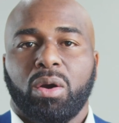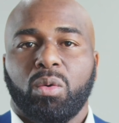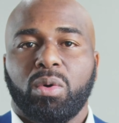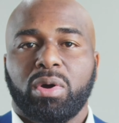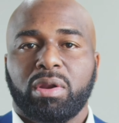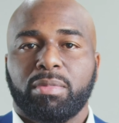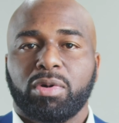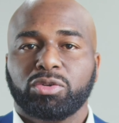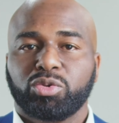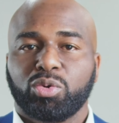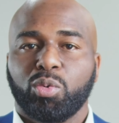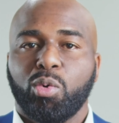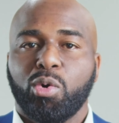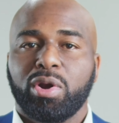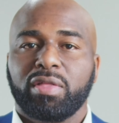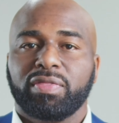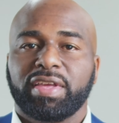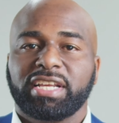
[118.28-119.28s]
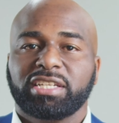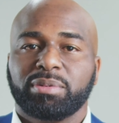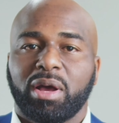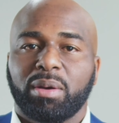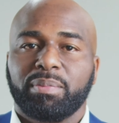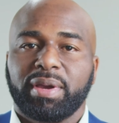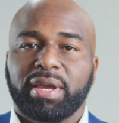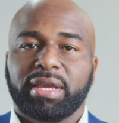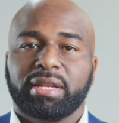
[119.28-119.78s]
One of the most rewarding things
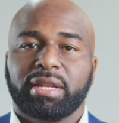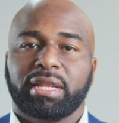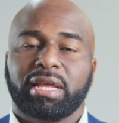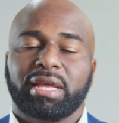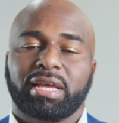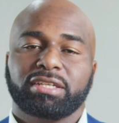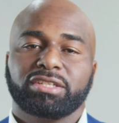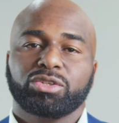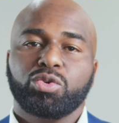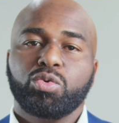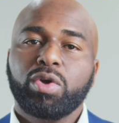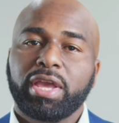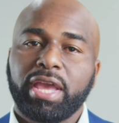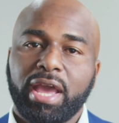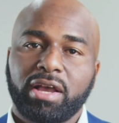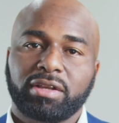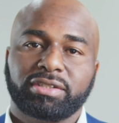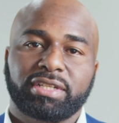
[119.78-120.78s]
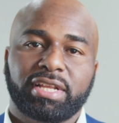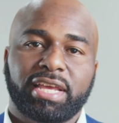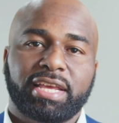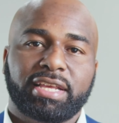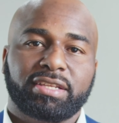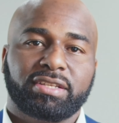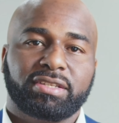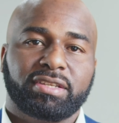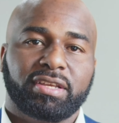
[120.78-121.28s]
about being a school counselor
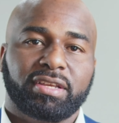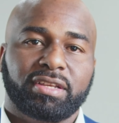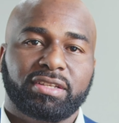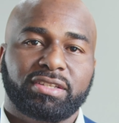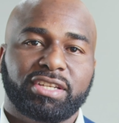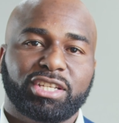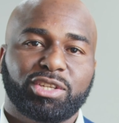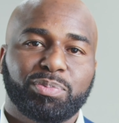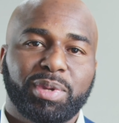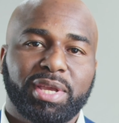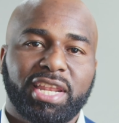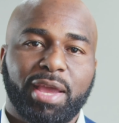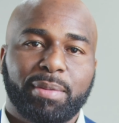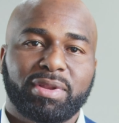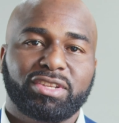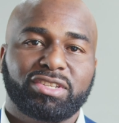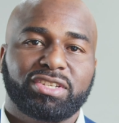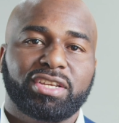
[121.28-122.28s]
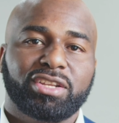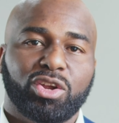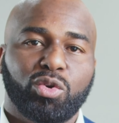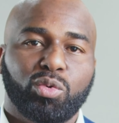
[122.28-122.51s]
is just being able to see the